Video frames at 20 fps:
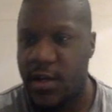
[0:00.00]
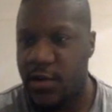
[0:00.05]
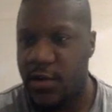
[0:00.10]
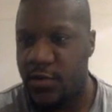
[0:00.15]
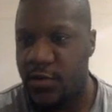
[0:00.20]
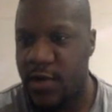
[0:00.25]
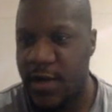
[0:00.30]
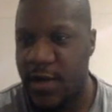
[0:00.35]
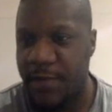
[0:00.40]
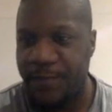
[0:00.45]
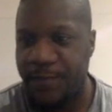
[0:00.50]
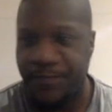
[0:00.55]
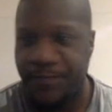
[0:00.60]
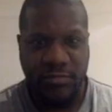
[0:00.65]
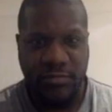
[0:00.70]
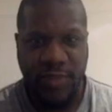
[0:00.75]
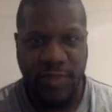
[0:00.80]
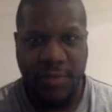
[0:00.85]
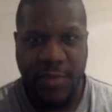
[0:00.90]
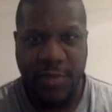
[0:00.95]
All right.
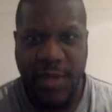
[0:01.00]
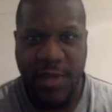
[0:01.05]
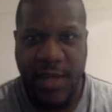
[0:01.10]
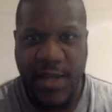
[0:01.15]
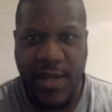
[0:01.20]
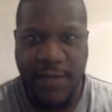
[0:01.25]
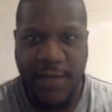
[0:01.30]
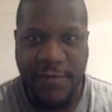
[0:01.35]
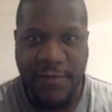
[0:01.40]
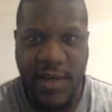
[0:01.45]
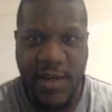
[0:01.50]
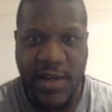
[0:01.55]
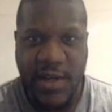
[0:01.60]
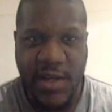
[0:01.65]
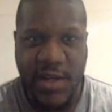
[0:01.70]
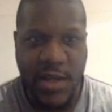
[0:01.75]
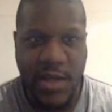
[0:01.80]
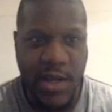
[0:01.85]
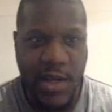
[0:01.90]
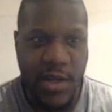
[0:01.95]
But yeah, definitely uh,